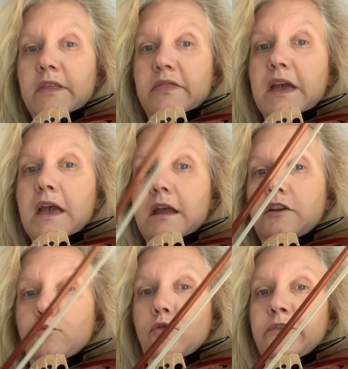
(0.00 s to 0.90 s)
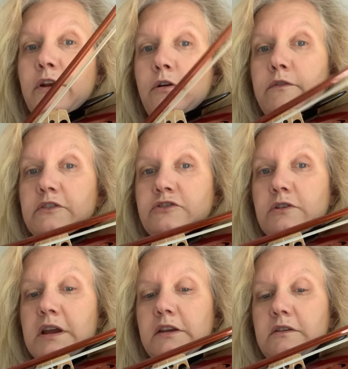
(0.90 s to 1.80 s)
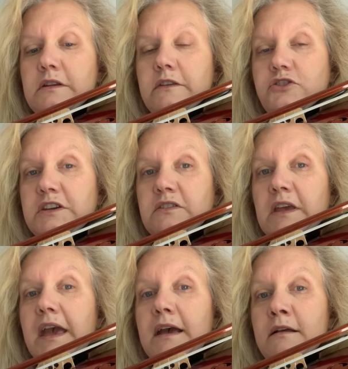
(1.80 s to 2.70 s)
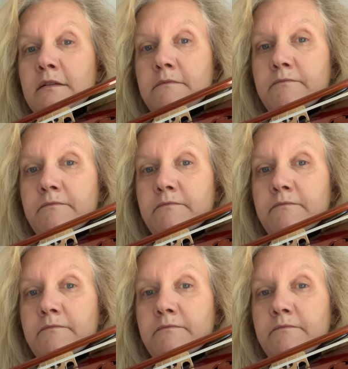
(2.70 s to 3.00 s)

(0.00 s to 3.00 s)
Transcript: then you moved it over a string and you did the G scale,